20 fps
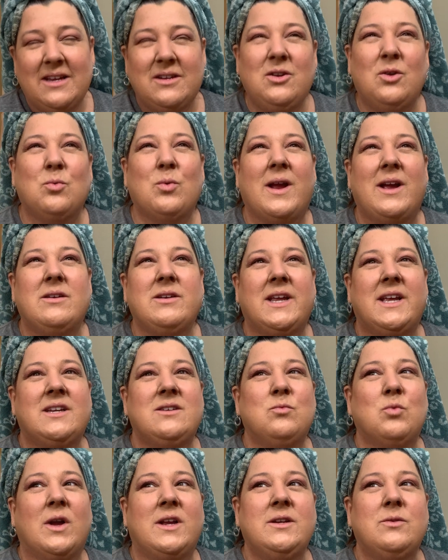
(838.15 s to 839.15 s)
No, round
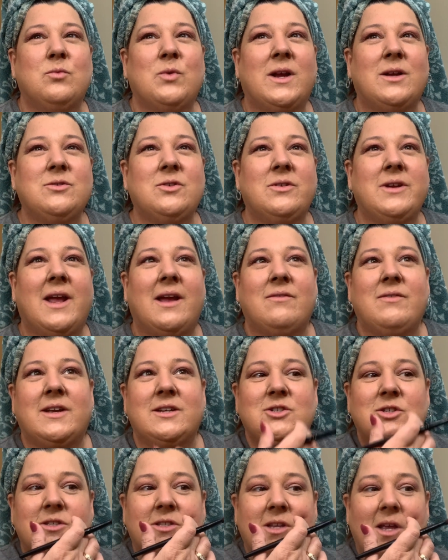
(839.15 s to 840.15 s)
don't have
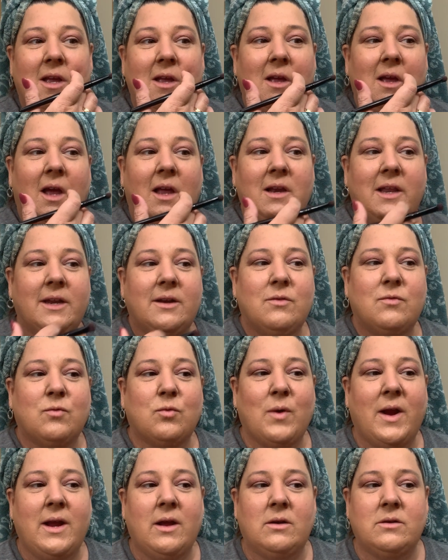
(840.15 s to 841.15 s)
edges. A lot
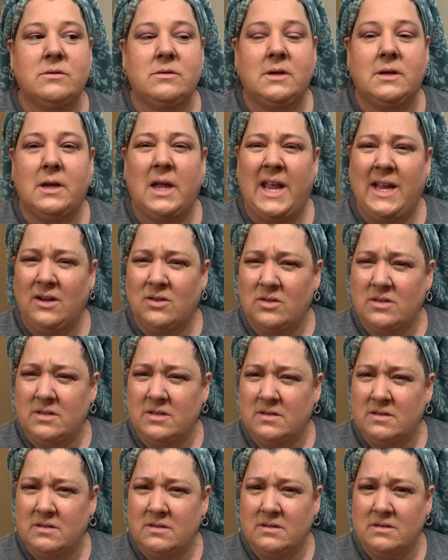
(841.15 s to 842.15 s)
of round
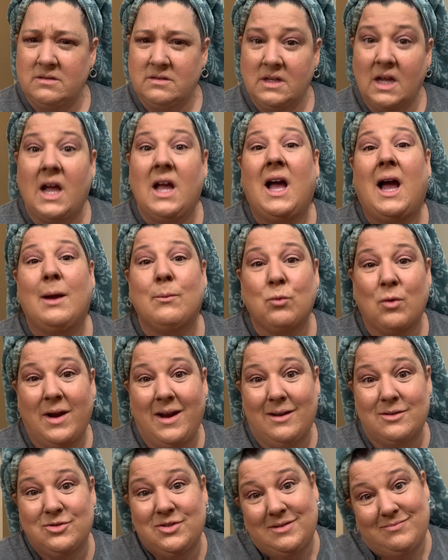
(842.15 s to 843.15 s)
angles. I'm
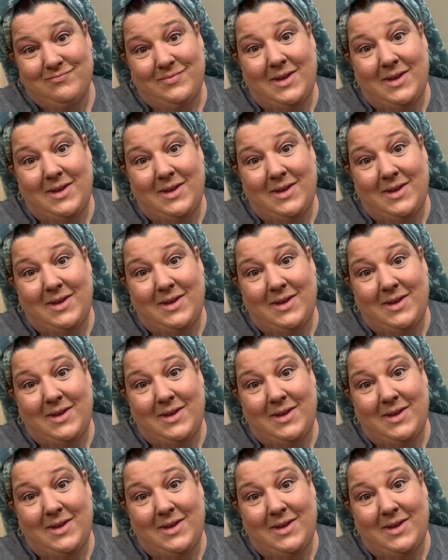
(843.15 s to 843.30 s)
round.